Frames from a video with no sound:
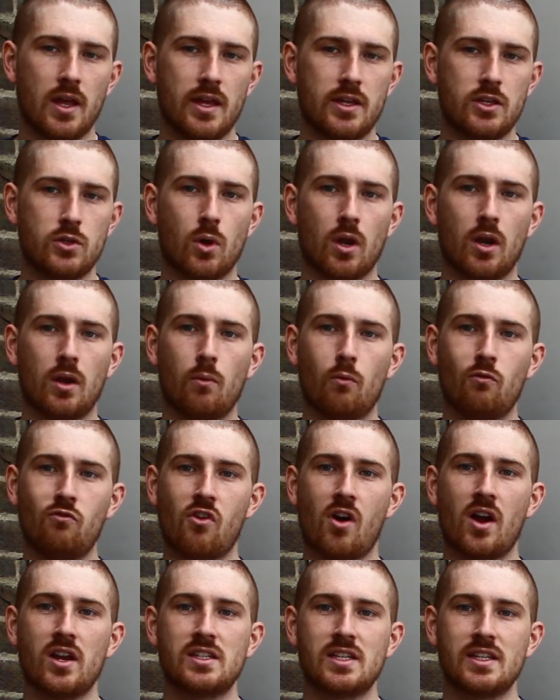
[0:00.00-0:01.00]
you are
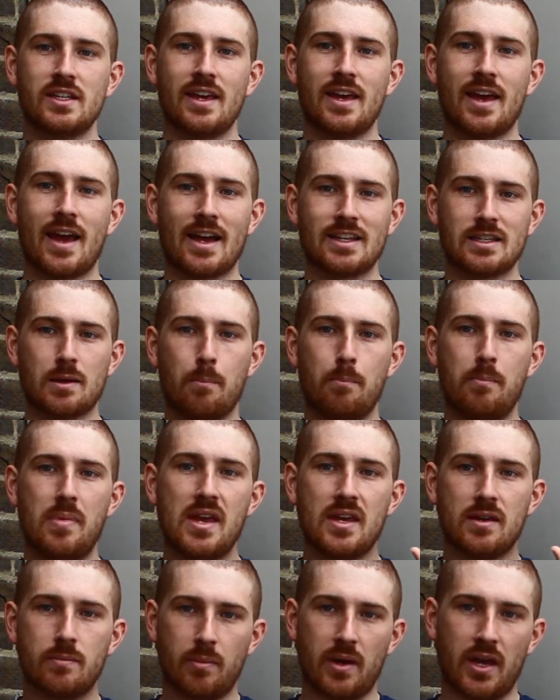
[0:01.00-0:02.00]
writing it as a
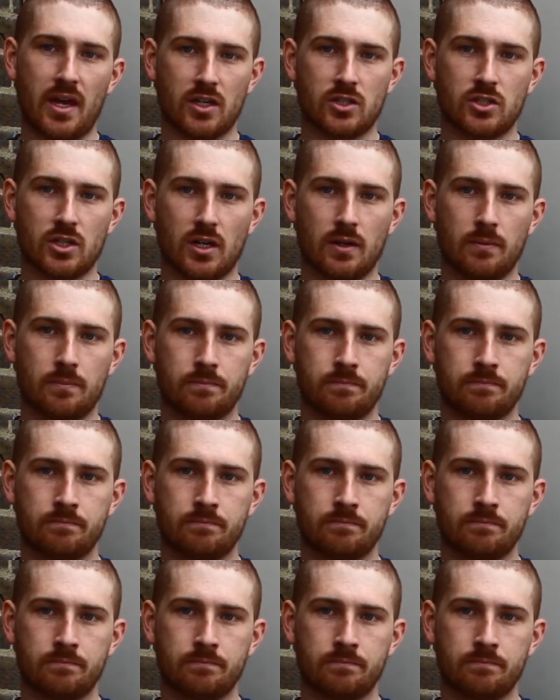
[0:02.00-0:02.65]
big picture.